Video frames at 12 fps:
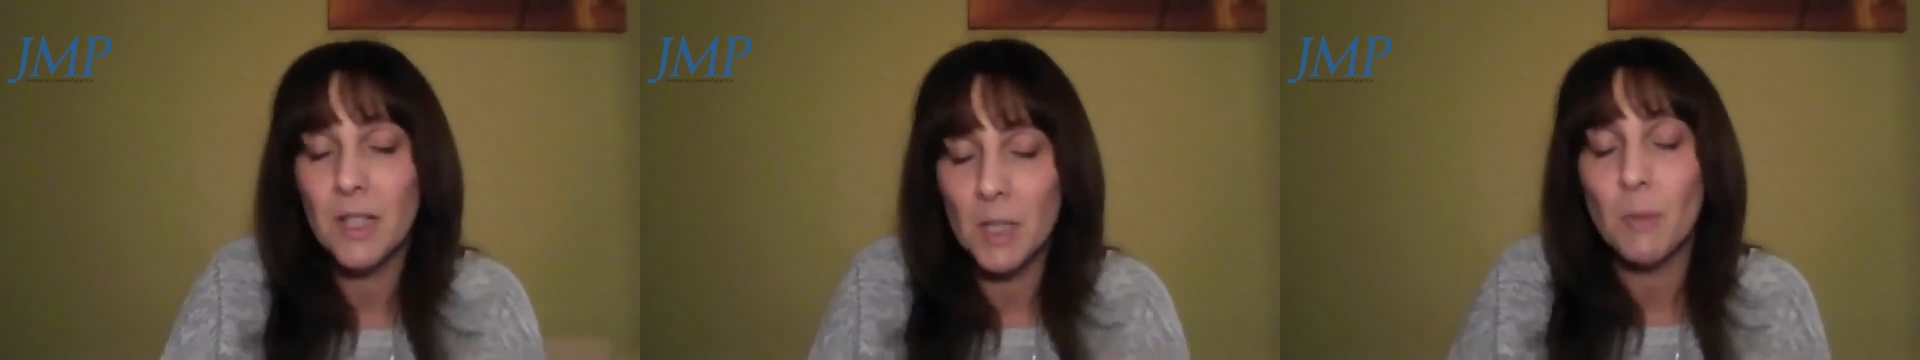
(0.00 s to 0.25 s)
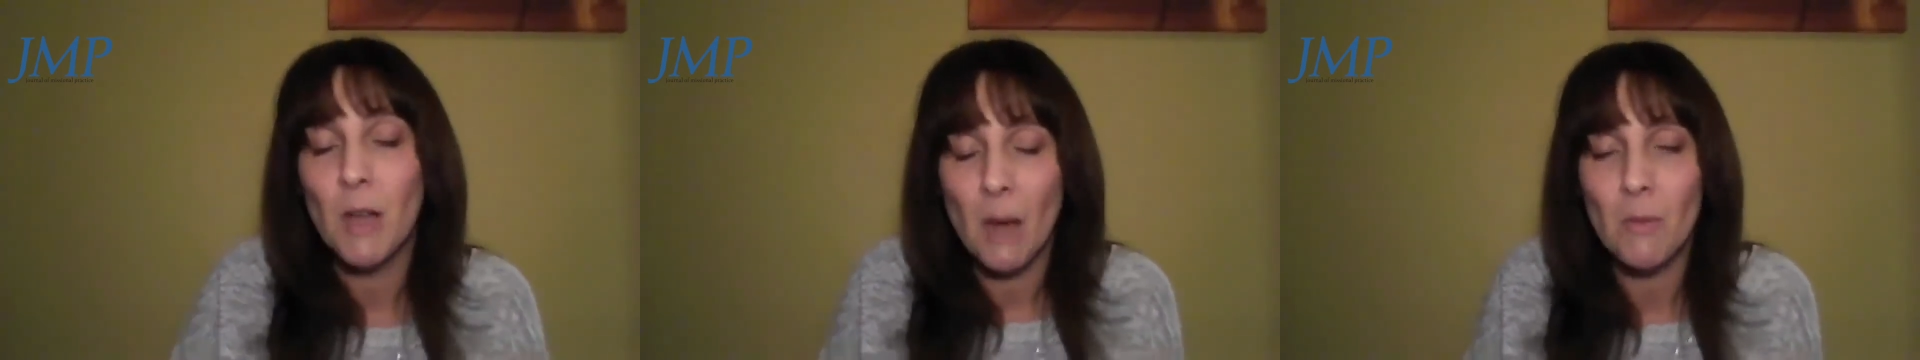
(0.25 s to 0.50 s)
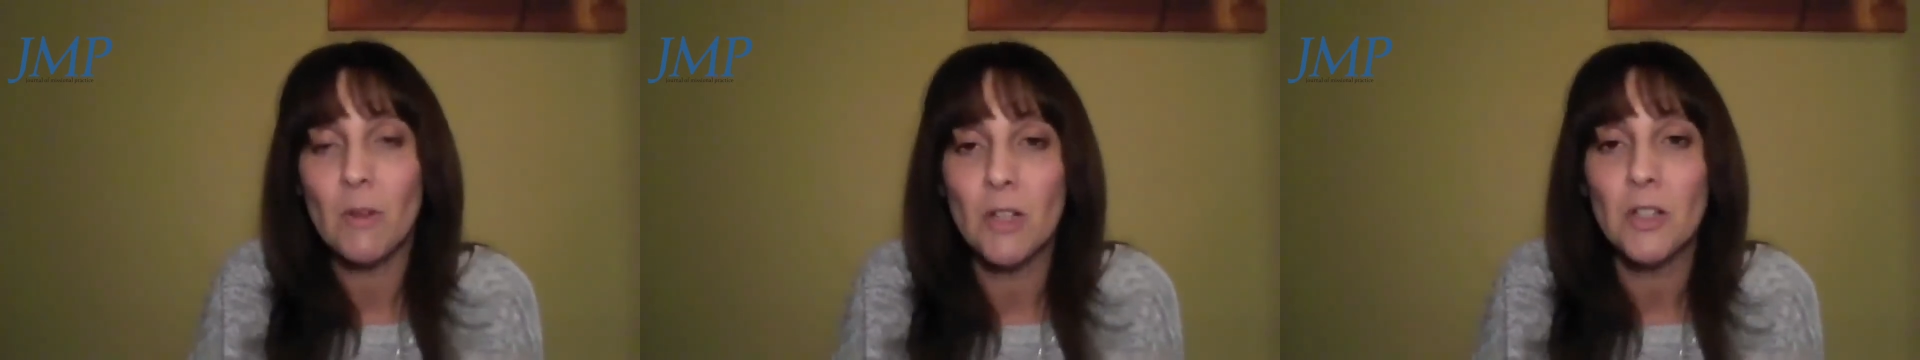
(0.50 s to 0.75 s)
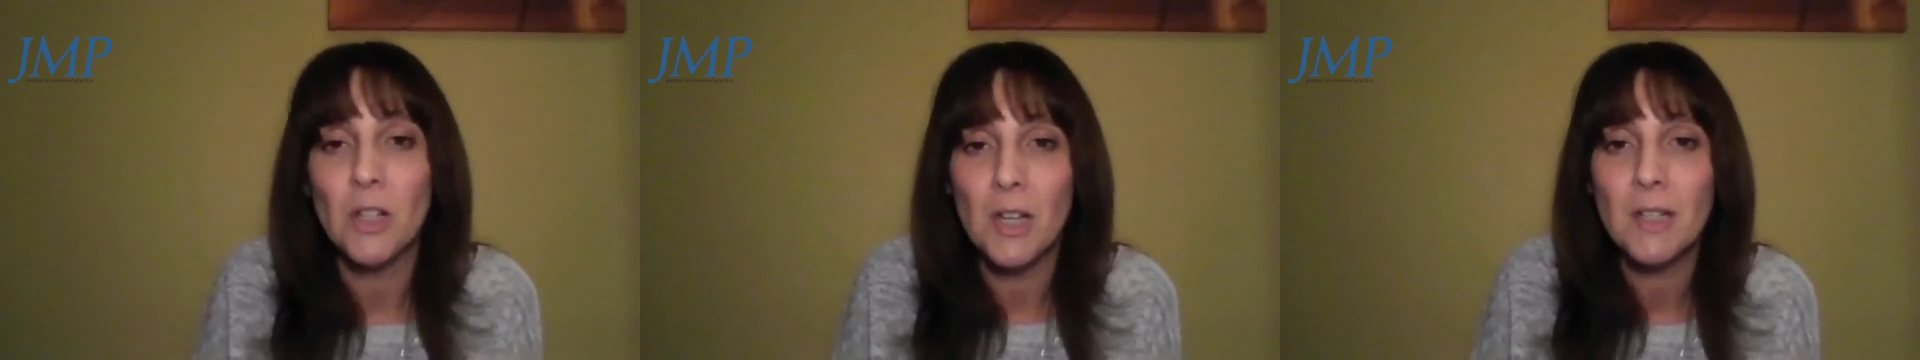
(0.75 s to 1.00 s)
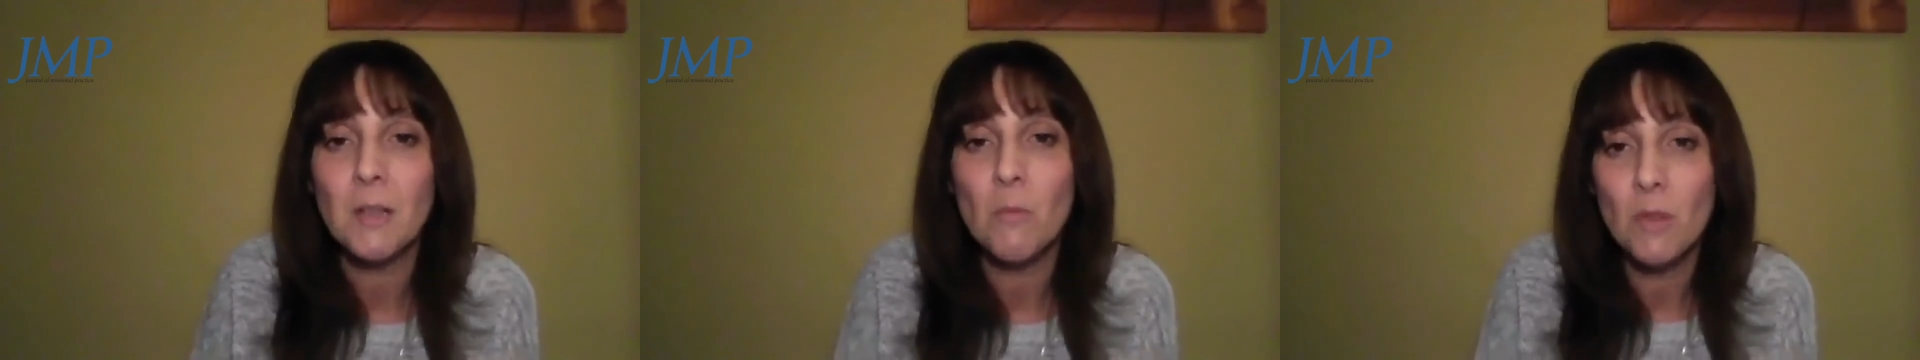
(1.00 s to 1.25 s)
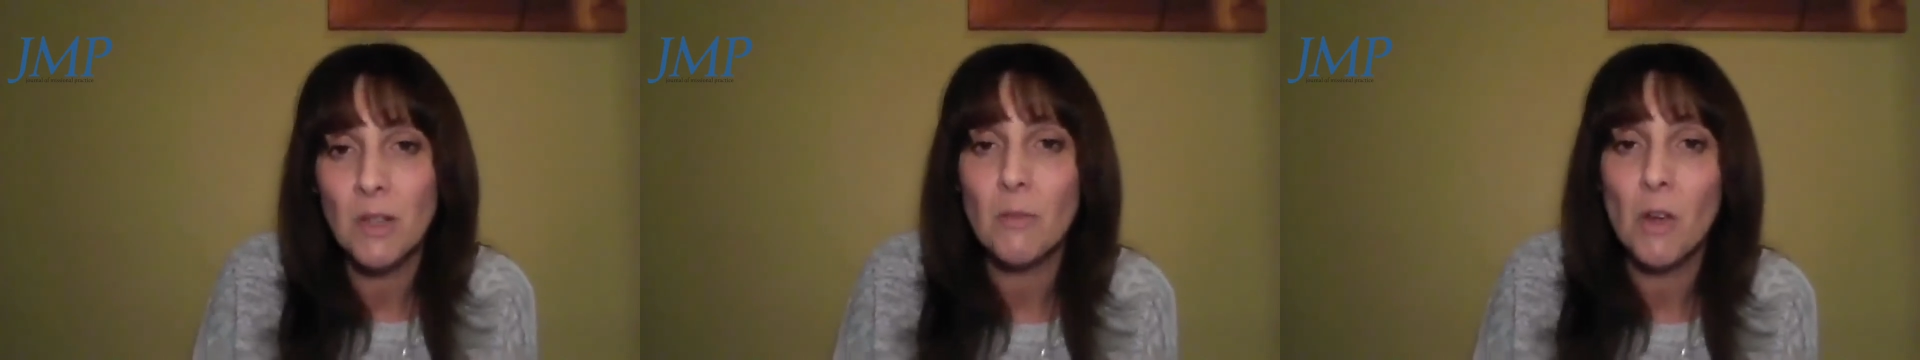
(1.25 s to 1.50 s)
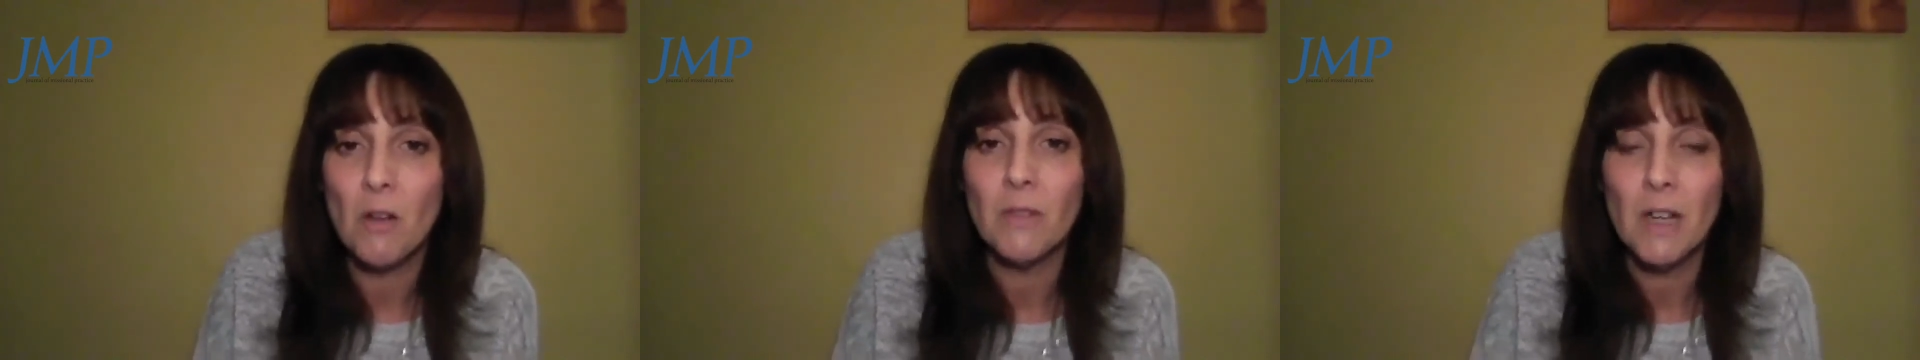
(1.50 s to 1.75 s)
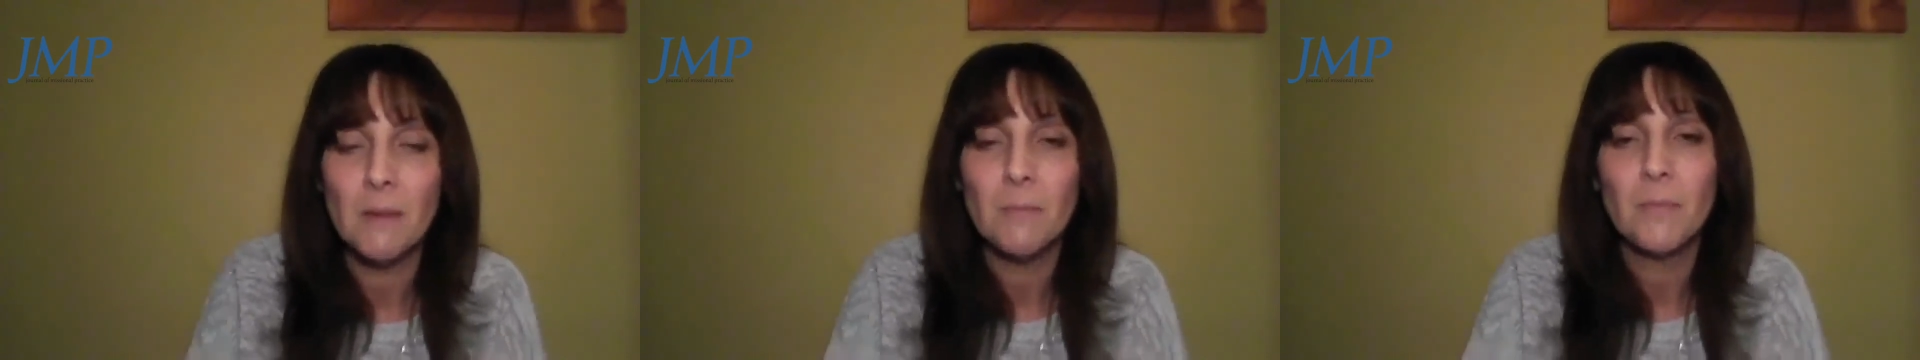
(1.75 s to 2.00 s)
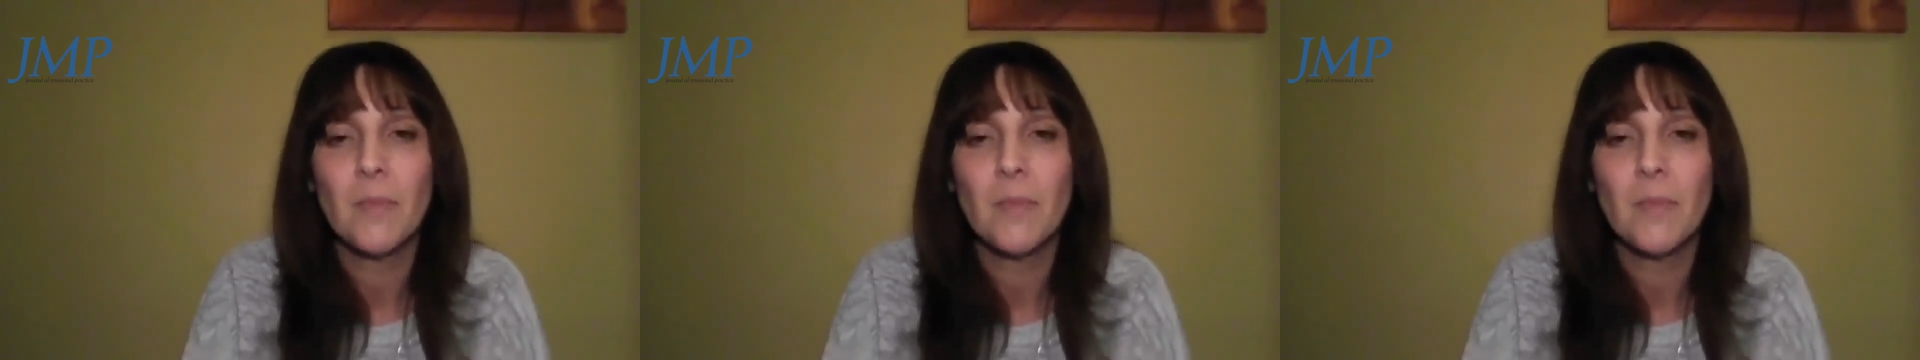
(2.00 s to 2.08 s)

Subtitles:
he's become a Christian. He's a Muslim convert.